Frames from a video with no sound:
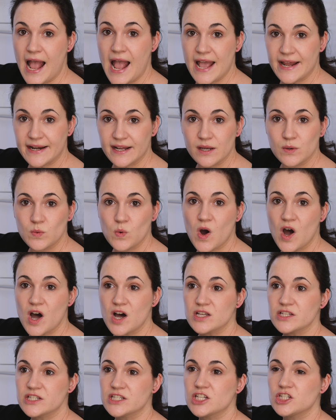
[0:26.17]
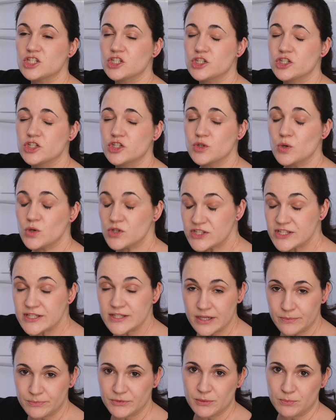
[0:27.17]
And I was so
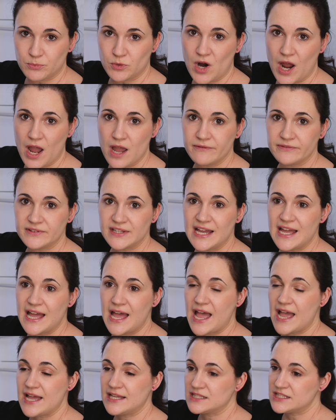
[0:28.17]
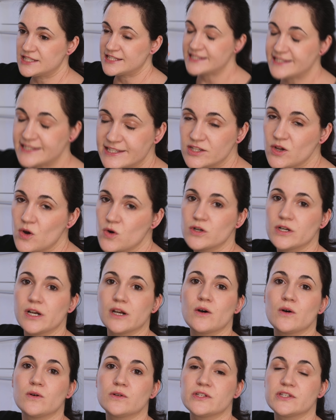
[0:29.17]
sleep deprived and so
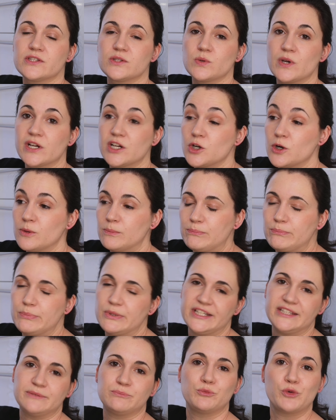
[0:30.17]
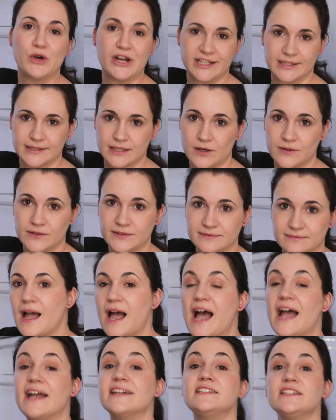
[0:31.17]
close to a complete breakdown.
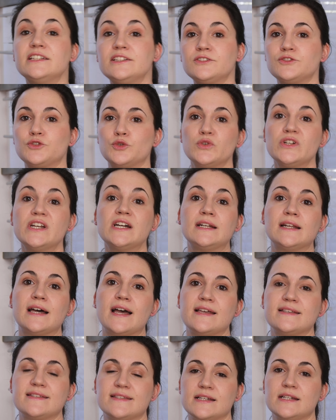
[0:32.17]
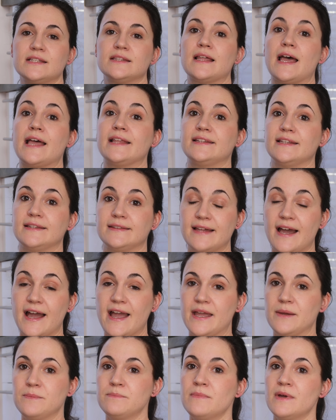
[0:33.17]
I didn't realize it at the
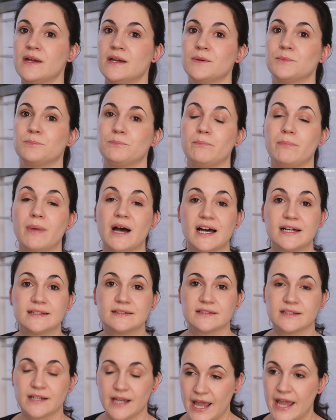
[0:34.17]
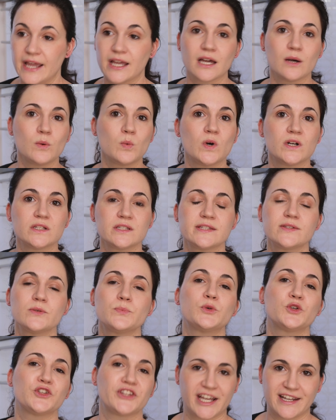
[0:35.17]
time, but anger wants to
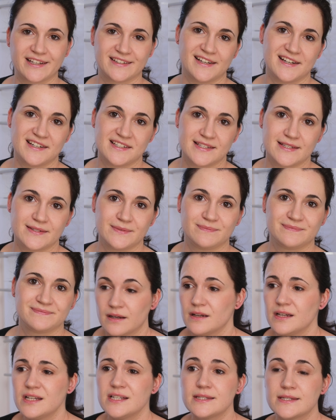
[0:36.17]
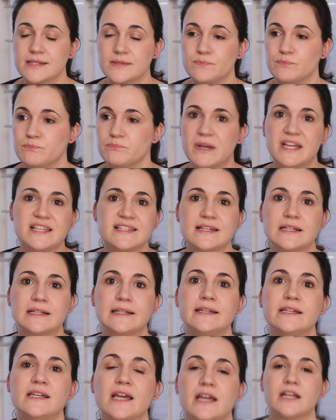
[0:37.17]
protect us. It's
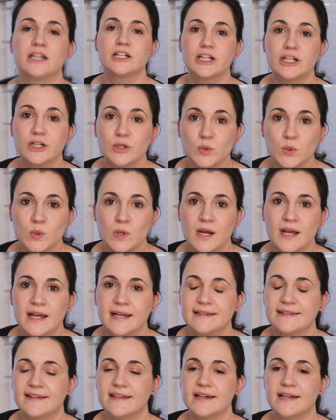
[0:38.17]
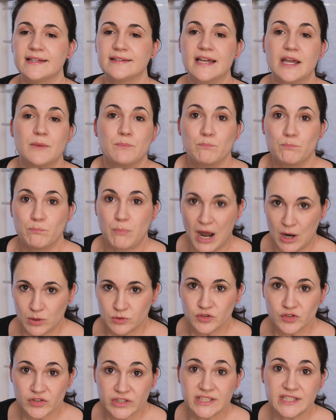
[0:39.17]
basically a clue that a
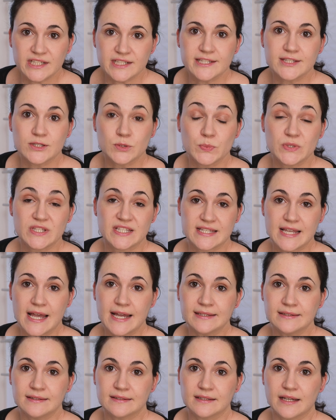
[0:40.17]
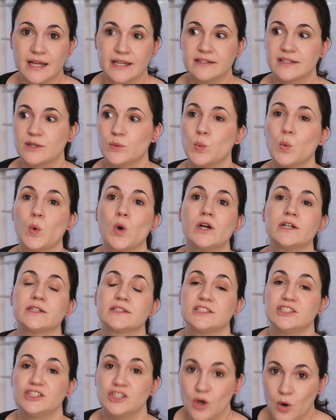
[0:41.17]
boundary needs to be set and the word
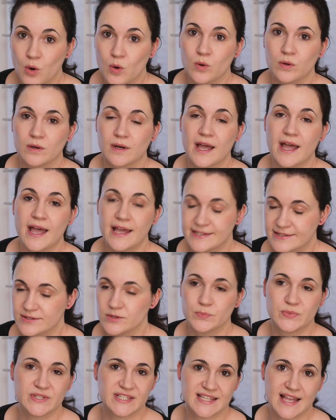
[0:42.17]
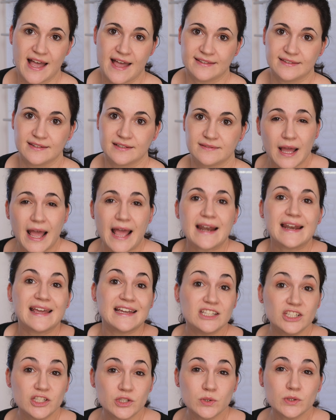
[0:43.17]
no has to be said. And I
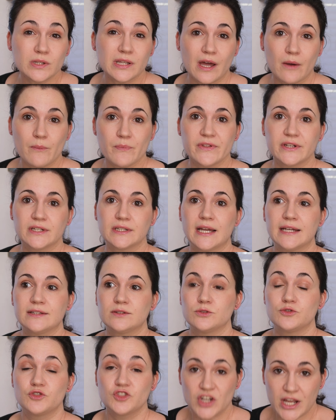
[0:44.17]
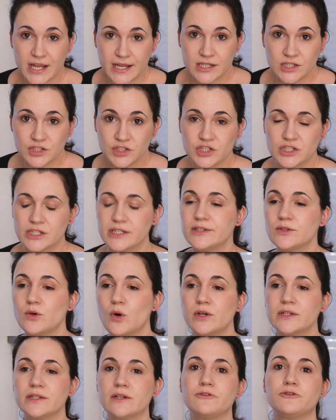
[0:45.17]
knew something had to change in
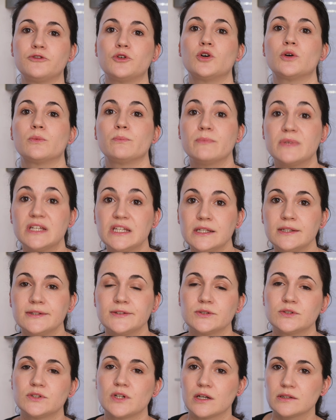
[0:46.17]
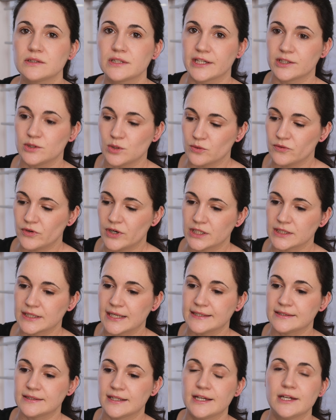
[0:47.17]
order for me to not get over
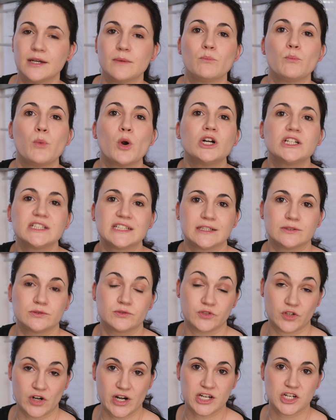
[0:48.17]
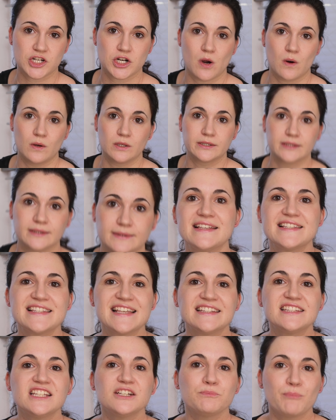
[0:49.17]
that burnout threshold.
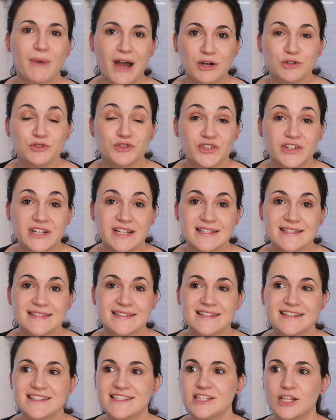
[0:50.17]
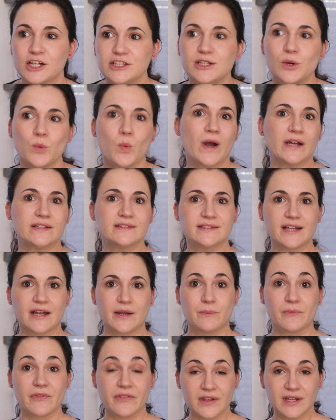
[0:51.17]
Setting boundaries is not a
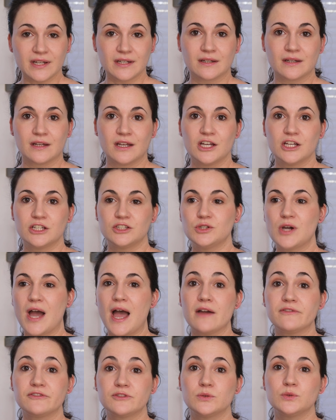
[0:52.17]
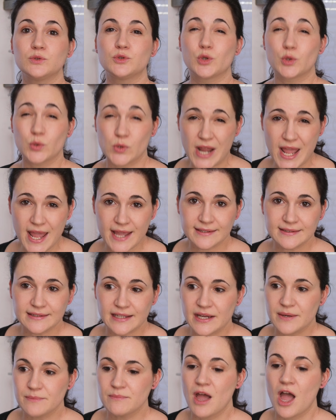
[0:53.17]
one-time thing. You have to create
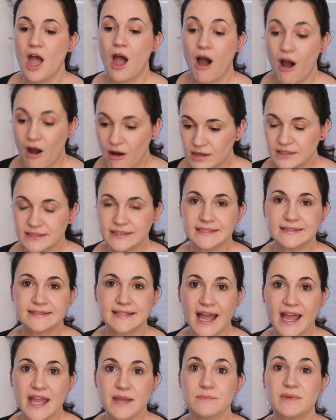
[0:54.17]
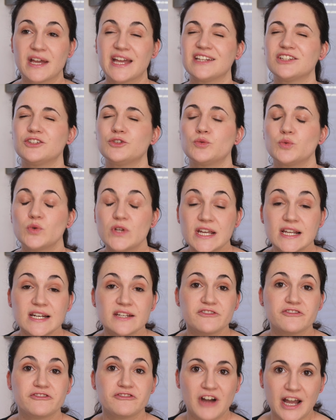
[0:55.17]
them all the time and
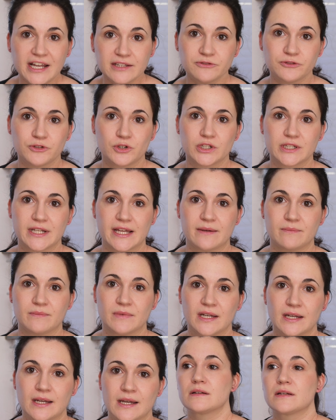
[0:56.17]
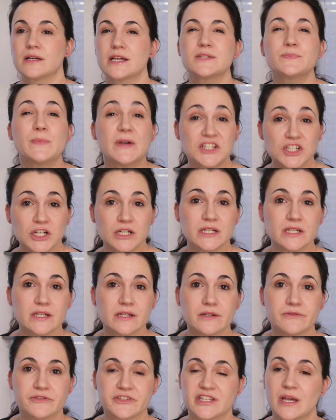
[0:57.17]
really fight for them,
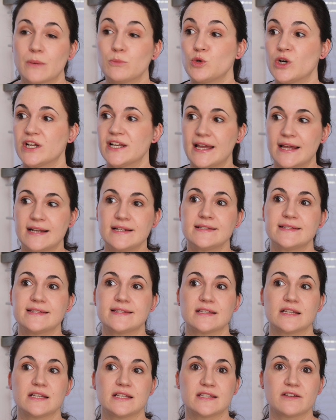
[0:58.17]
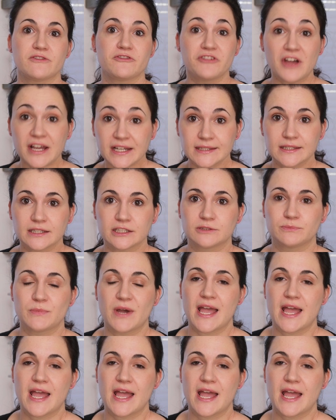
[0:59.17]
especially if someone else is affected by